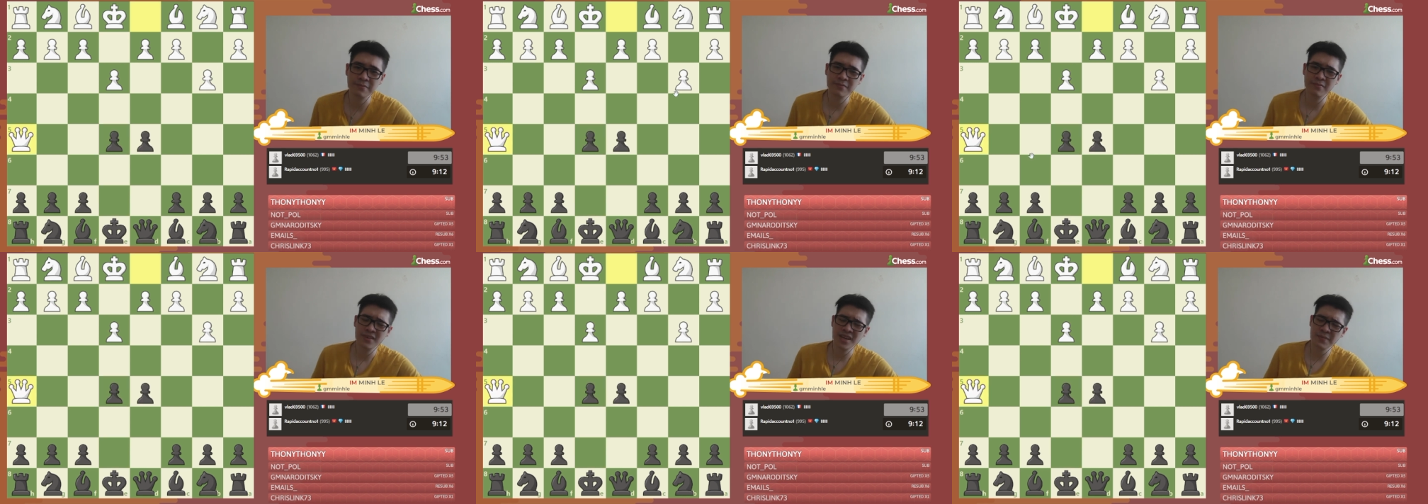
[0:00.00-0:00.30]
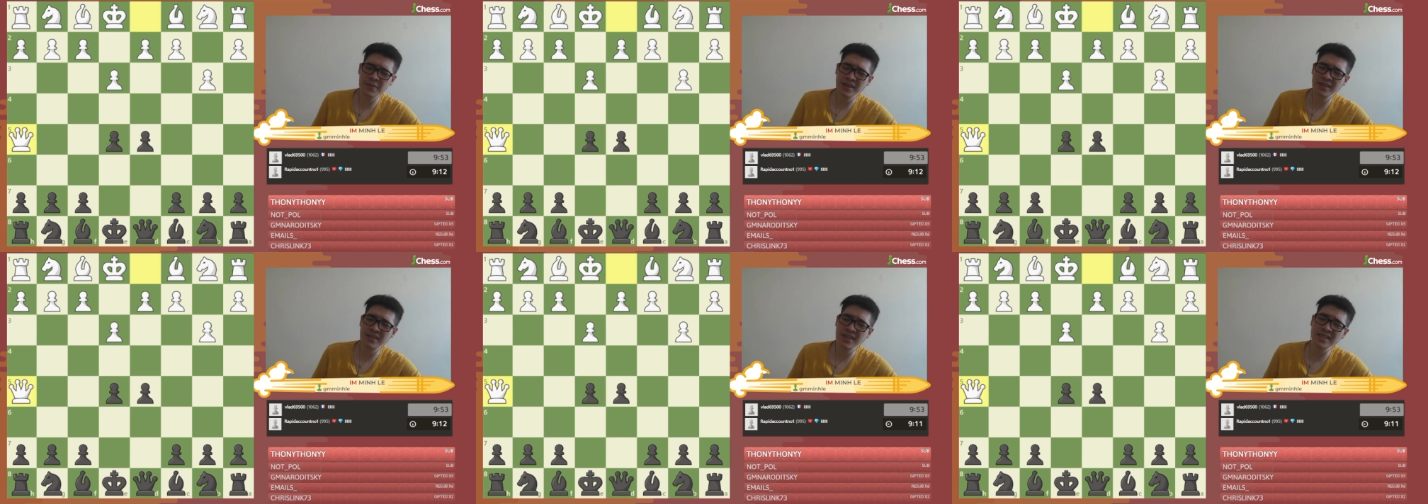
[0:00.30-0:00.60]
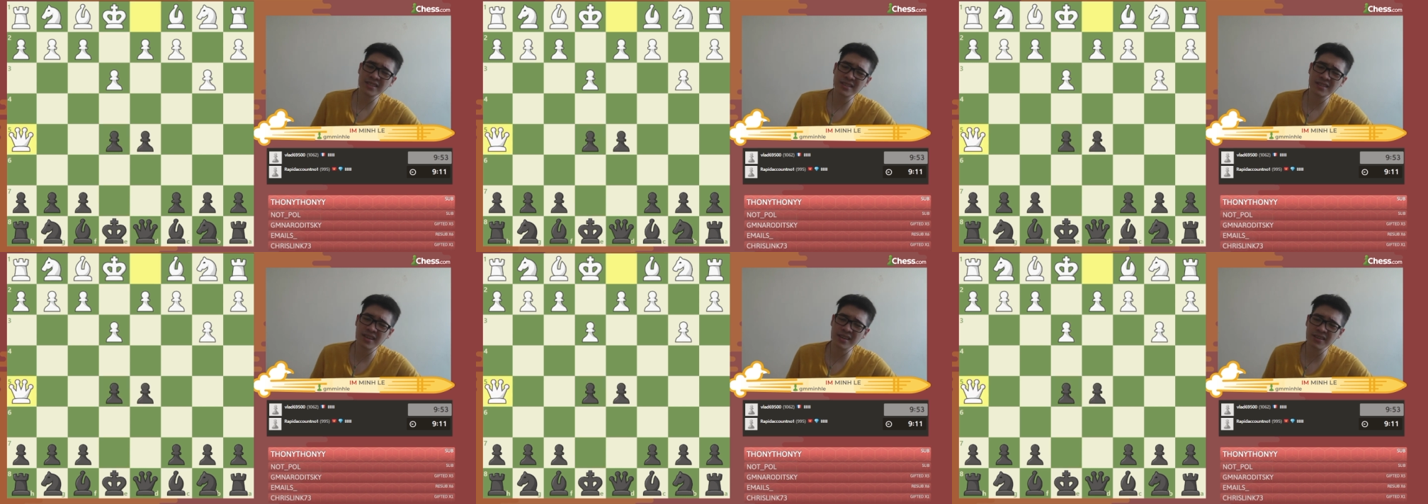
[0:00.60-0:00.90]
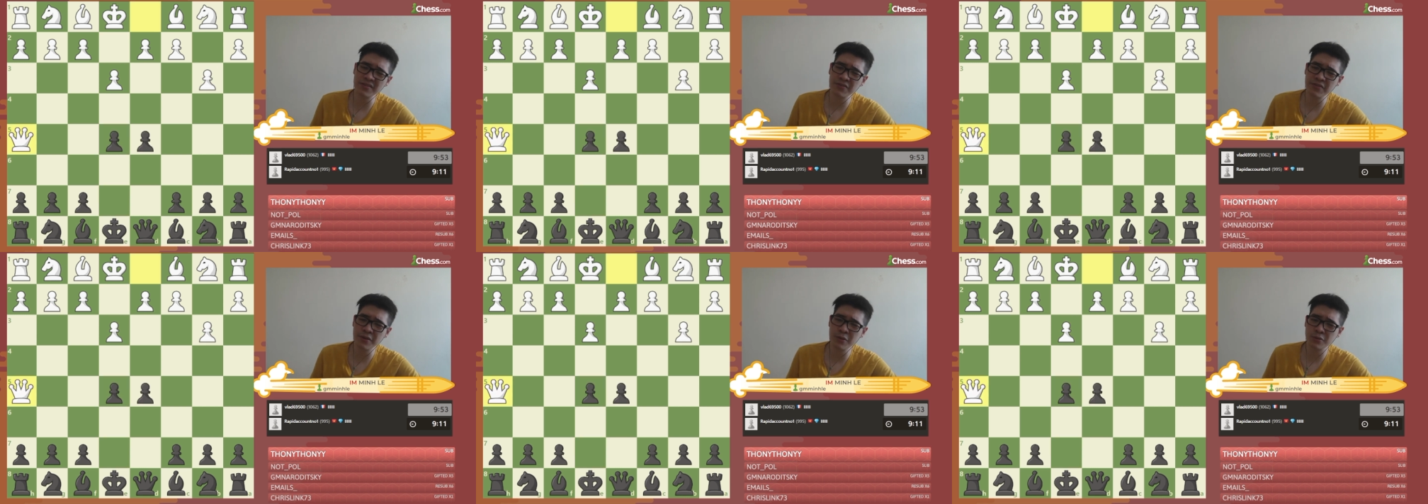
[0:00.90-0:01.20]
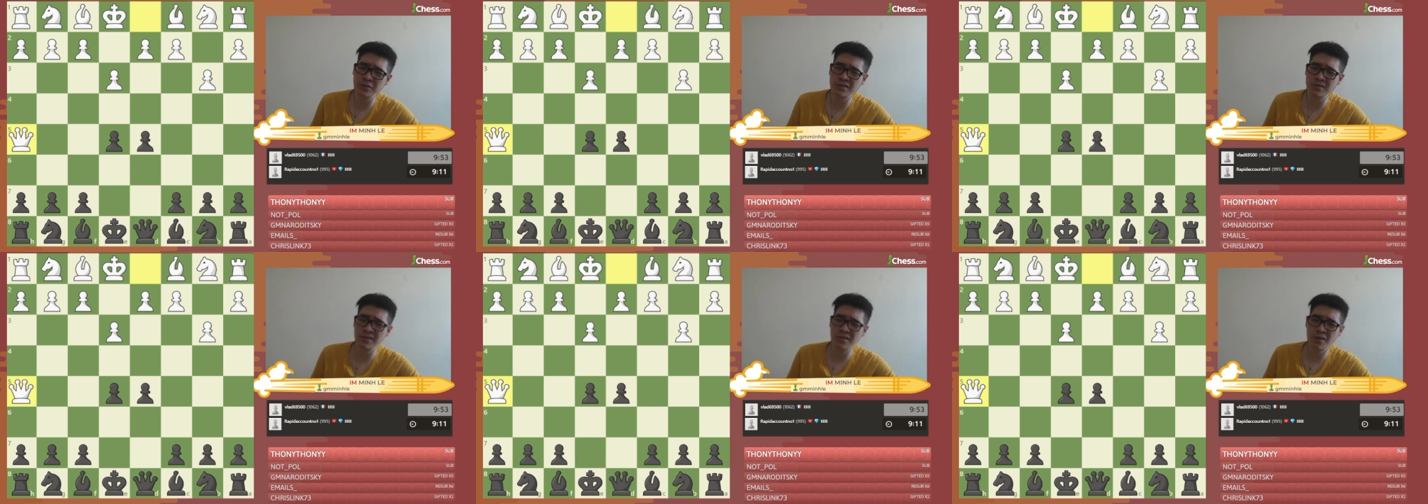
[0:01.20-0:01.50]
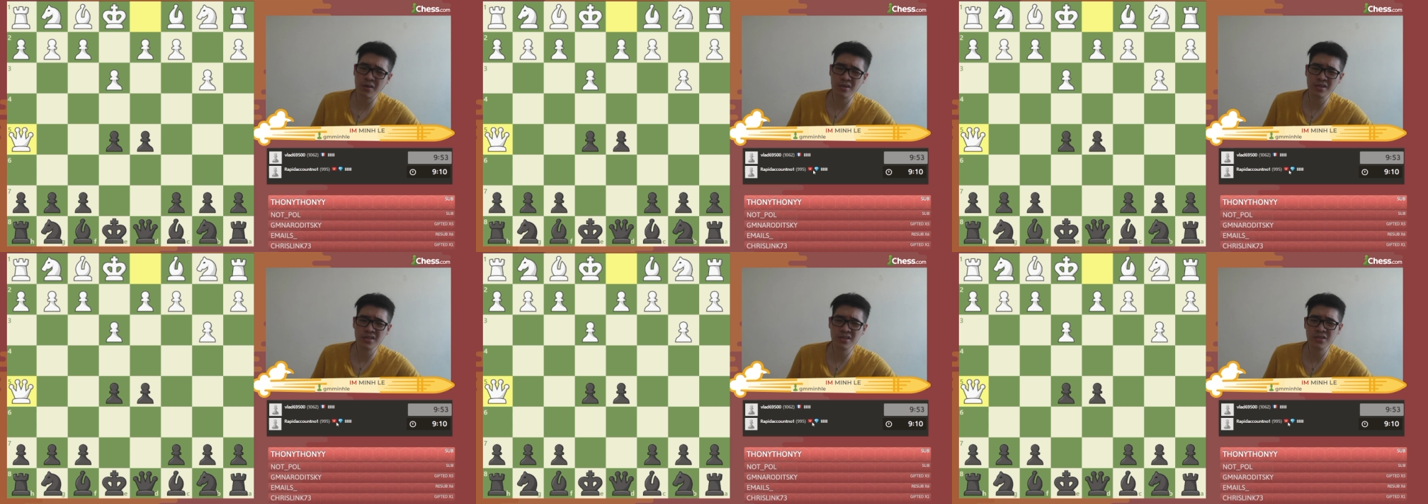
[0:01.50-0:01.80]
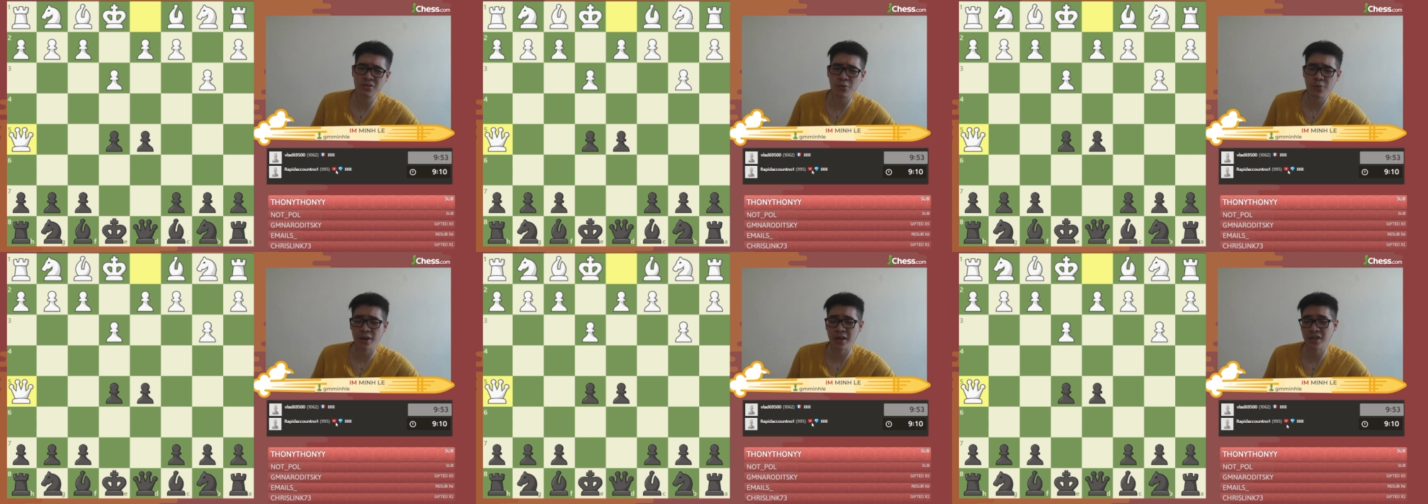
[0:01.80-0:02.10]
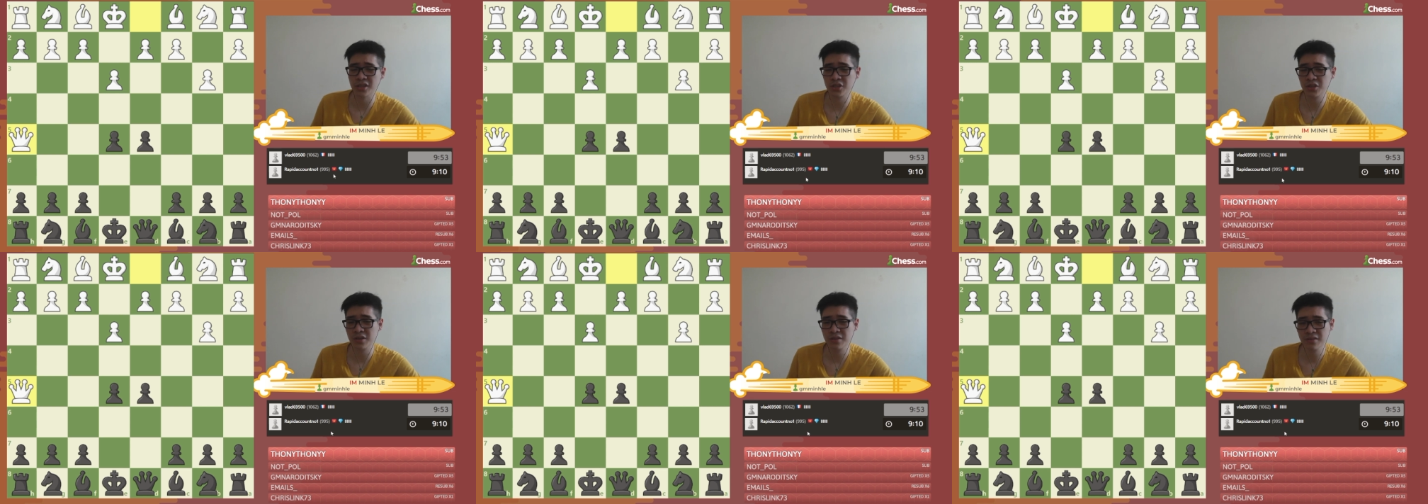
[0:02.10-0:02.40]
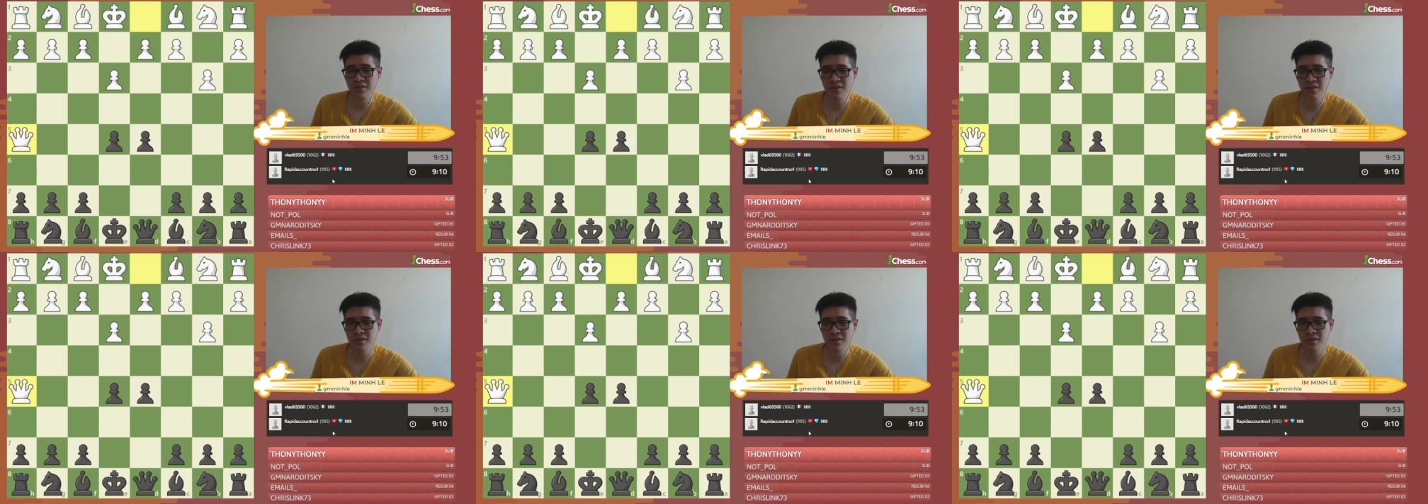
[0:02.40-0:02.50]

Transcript: I mean this thing feels strange.